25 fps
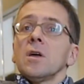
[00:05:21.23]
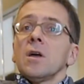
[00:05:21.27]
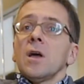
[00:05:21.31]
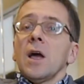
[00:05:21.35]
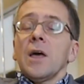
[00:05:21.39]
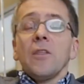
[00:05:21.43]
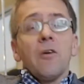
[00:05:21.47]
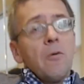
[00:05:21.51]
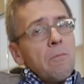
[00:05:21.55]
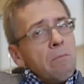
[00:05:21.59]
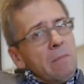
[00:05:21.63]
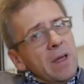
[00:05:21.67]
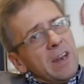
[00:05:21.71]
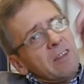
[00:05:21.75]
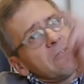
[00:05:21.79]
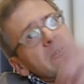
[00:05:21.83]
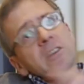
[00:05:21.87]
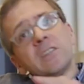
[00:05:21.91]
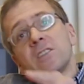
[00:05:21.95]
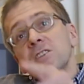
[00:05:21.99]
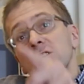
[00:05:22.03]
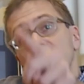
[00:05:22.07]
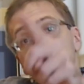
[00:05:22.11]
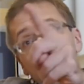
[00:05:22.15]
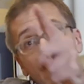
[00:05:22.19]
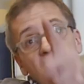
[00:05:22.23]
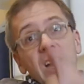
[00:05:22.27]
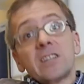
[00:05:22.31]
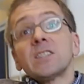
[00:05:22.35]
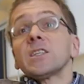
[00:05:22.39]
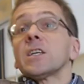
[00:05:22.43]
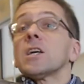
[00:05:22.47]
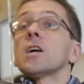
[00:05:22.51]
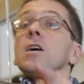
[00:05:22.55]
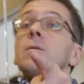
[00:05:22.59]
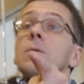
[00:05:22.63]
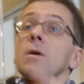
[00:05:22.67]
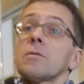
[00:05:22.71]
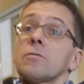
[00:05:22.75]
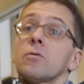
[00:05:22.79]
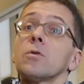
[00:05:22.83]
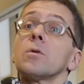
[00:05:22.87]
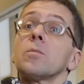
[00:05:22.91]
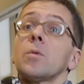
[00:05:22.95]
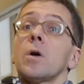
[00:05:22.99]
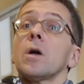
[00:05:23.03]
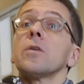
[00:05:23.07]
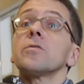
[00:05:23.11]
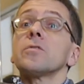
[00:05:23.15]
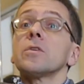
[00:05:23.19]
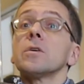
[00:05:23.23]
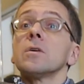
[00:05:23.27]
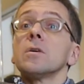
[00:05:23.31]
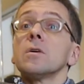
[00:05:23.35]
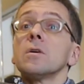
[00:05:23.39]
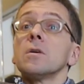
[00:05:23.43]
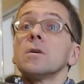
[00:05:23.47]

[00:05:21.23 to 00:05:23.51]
and there are many reasons not to care about foreign policy